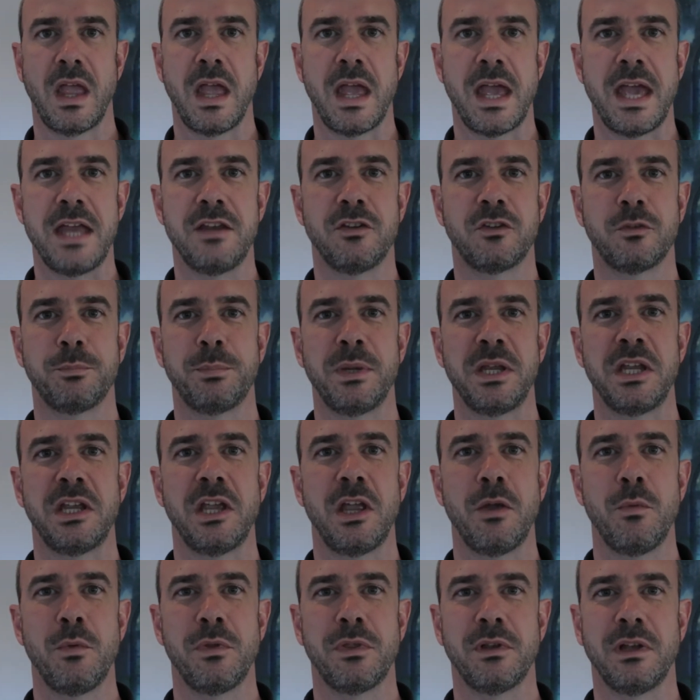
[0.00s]
In
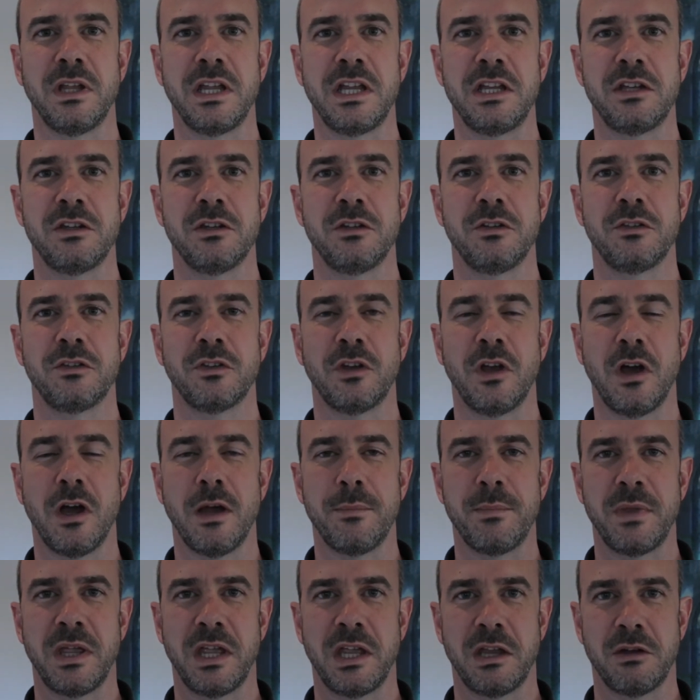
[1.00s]
speaking with leaders,
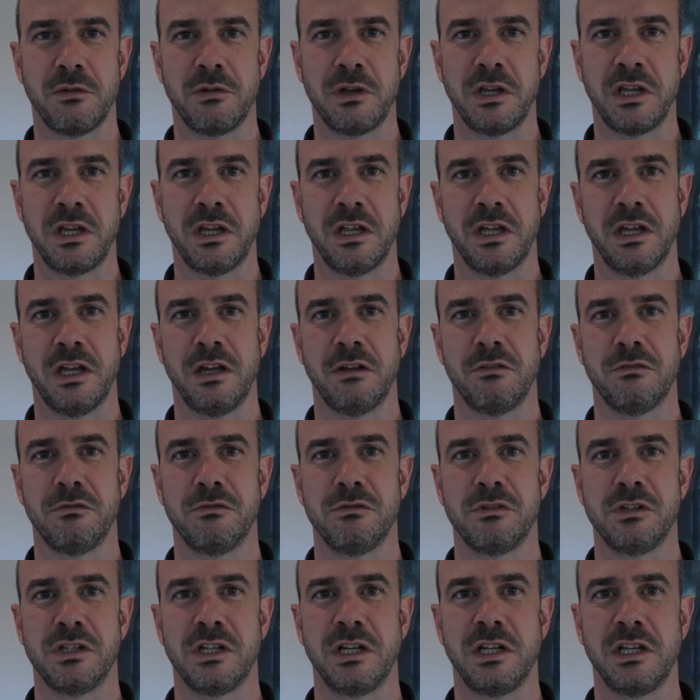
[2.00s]
I'm hearing a
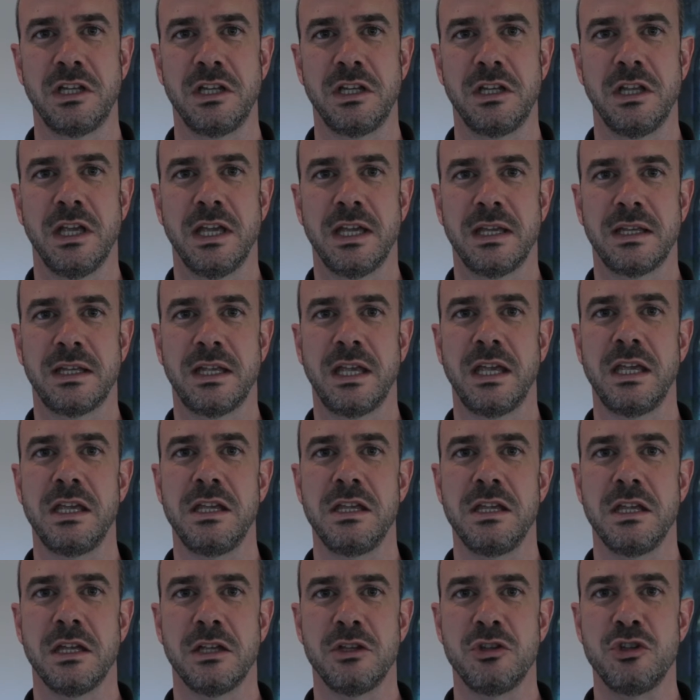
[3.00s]
really
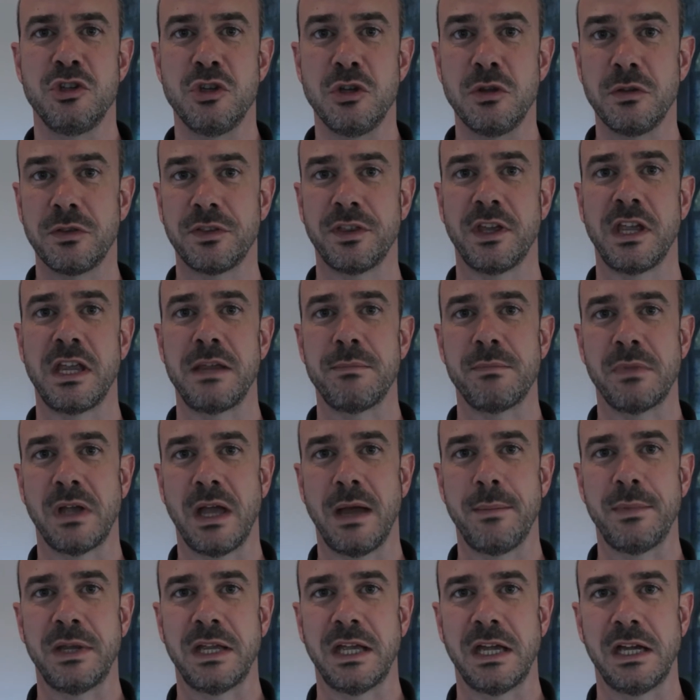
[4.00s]
key new theme
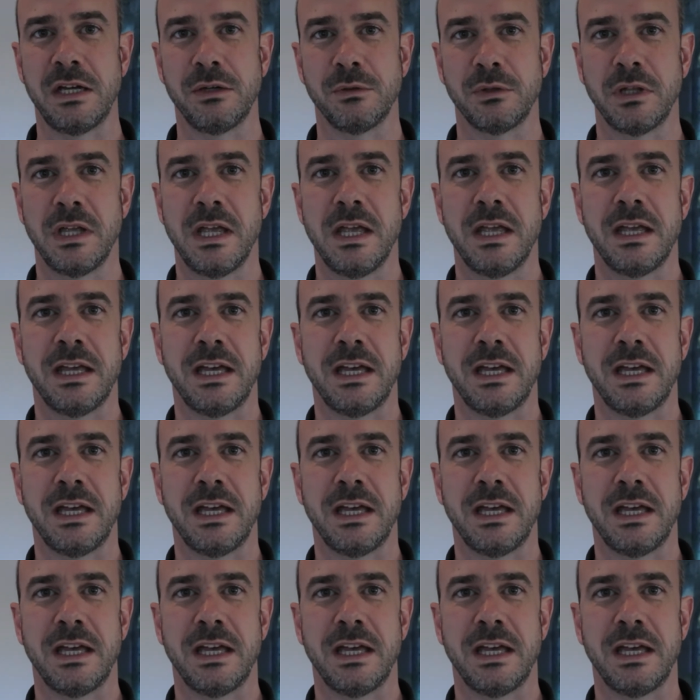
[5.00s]
coming out,